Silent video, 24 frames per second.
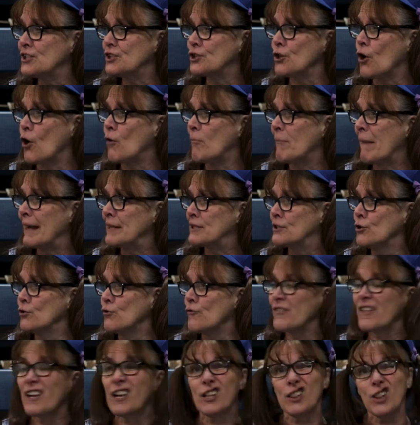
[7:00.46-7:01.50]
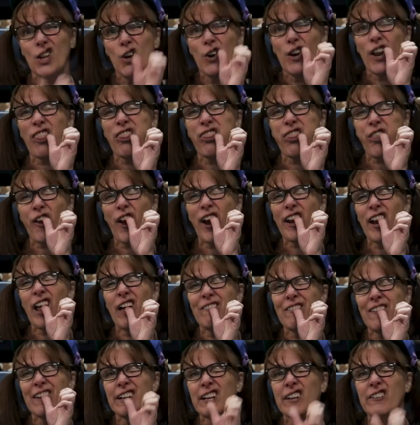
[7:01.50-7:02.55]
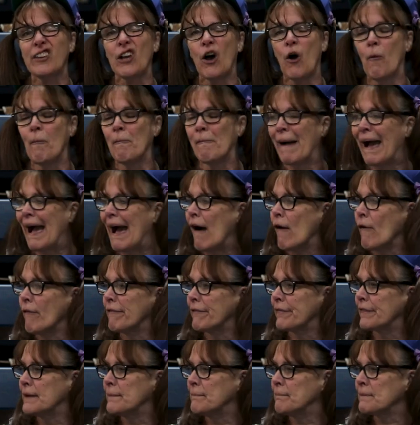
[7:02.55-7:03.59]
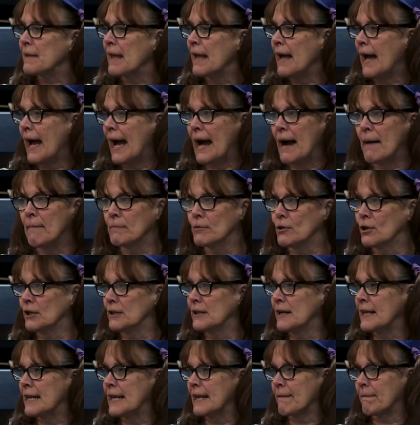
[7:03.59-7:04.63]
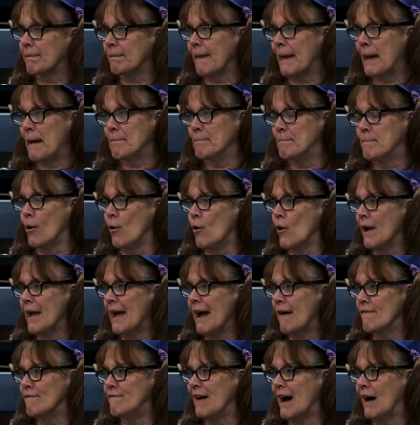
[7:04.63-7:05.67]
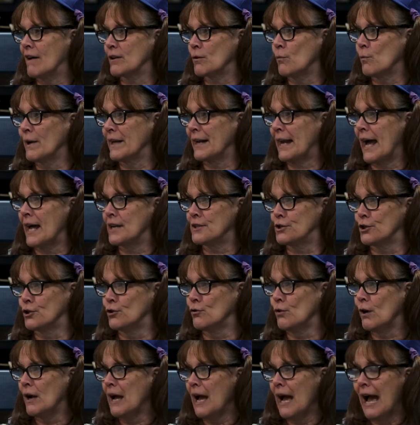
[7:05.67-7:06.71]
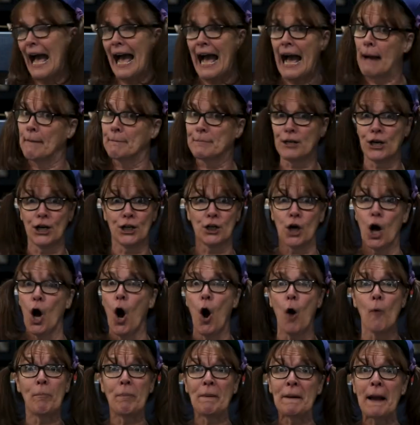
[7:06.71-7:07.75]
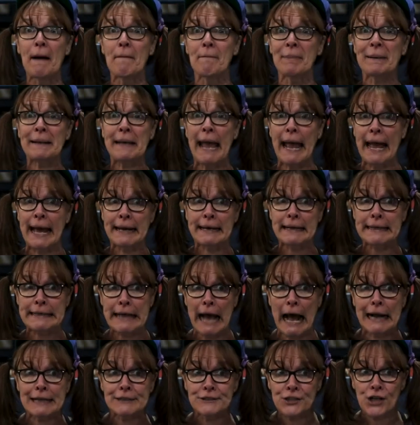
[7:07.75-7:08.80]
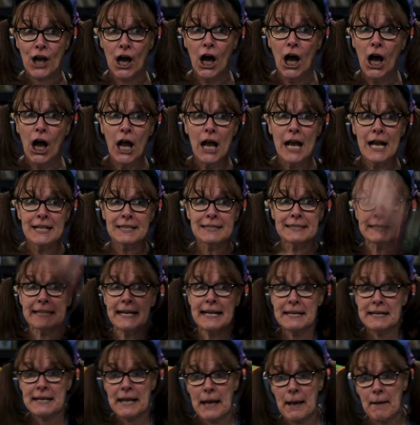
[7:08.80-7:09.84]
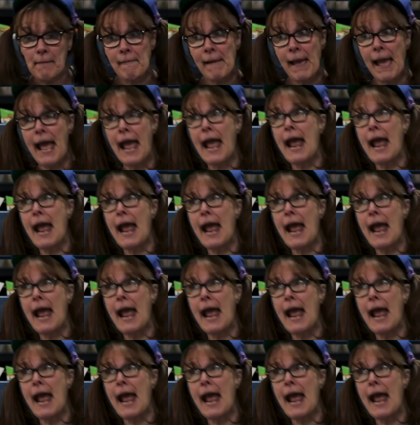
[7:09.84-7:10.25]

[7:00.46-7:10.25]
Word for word: stole my tooth and glued it straight up in his own mouth. I'm gonna get that boy, I vowed, and when I do, I'm gonna open up a can of gotcha and send him merry,